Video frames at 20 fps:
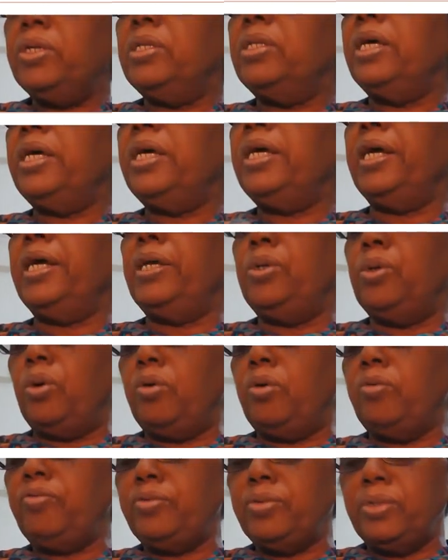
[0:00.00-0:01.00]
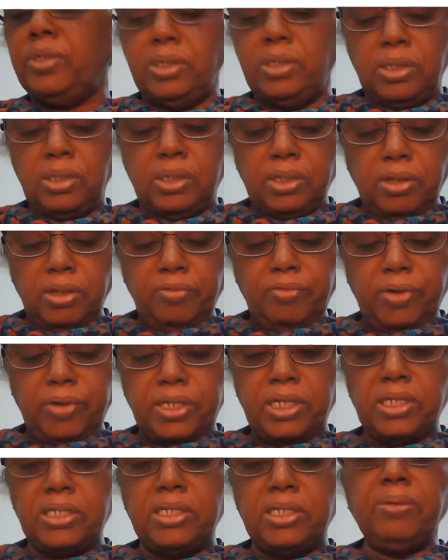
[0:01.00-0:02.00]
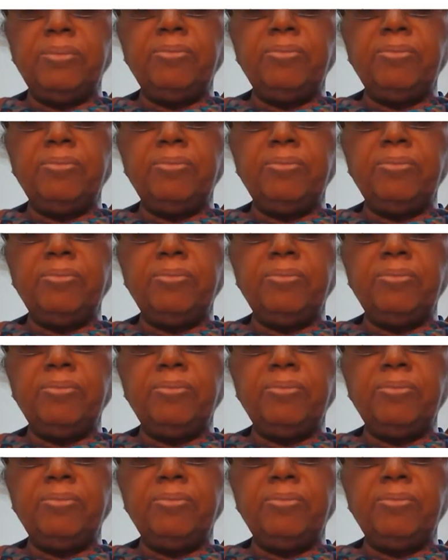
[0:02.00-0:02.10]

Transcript: the head of the fetus.